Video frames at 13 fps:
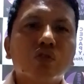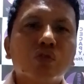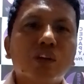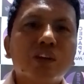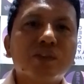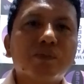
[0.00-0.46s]

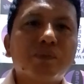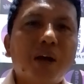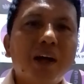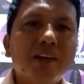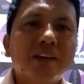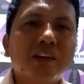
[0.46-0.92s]
to
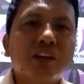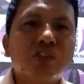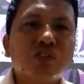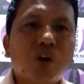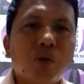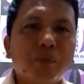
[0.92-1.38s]
expand the
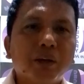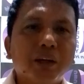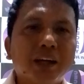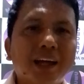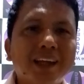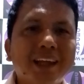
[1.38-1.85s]

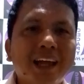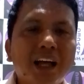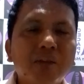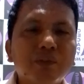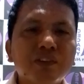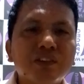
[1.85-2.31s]
topic and
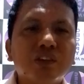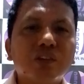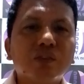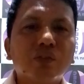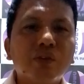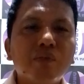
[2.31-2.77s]
help the
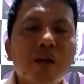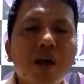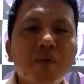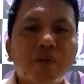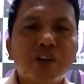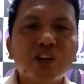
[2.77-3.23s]
student
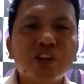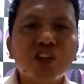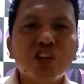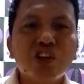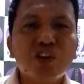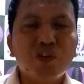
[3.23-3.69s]
remember
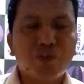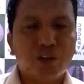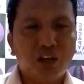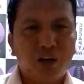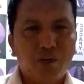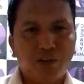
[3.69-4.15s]
new
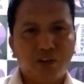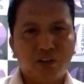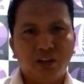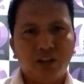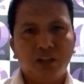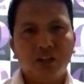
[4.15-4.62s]

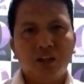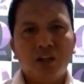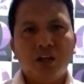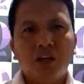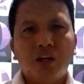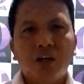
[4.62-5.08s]
vocabulary.
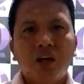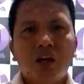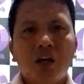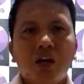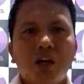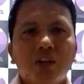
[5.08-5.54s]

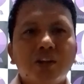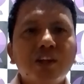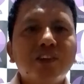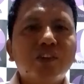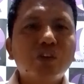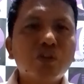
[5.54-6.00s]

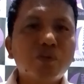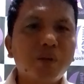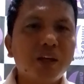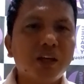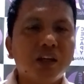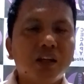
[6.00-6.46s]
This could
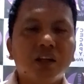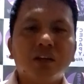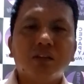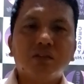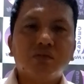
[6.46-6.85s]
be